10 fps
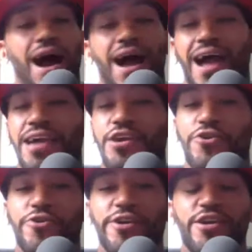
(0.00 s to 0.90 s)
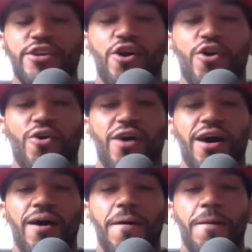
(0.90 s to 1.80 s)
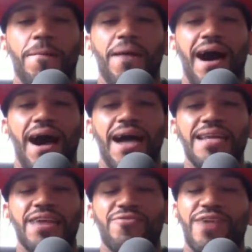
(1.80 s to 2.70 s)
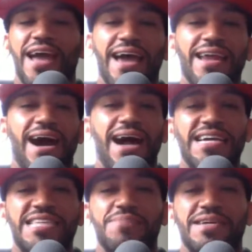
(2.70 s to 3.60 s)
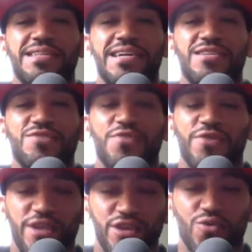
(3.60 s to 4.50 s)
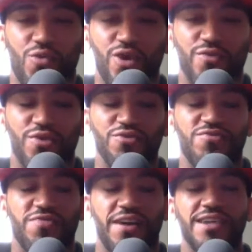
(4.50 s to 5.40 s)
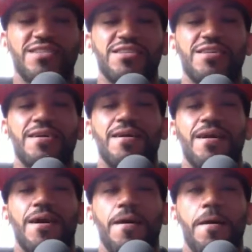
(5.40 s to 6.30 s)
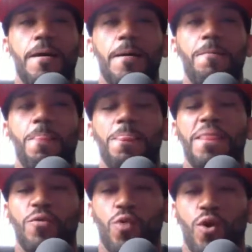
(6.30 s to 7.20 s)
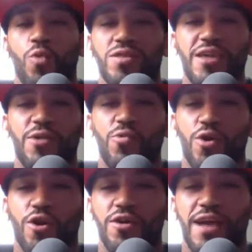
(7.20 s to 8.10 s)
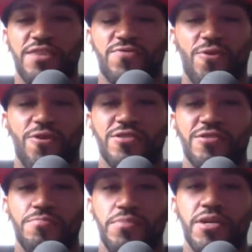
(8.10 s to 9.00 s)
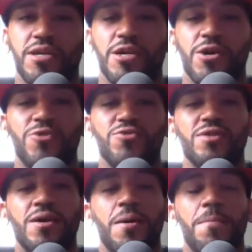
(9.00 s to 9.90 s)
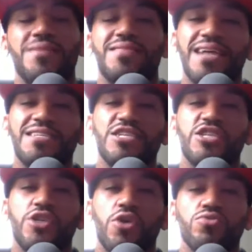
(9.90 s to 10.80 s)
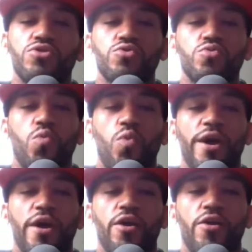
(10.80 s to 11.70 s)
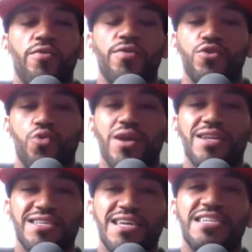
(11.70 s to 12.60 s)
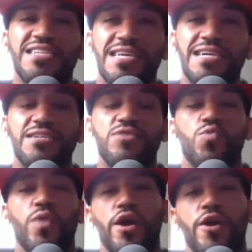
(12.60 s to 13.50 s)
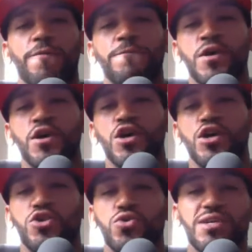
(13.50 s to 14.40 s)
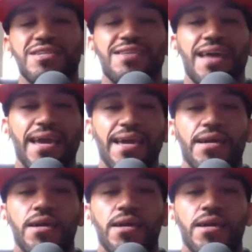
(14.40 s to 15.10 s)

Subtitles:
I agree. I never had high expectations for either one of those fights. They were what they were as far as the booking goes, but that just shows you where the organization is, where you can take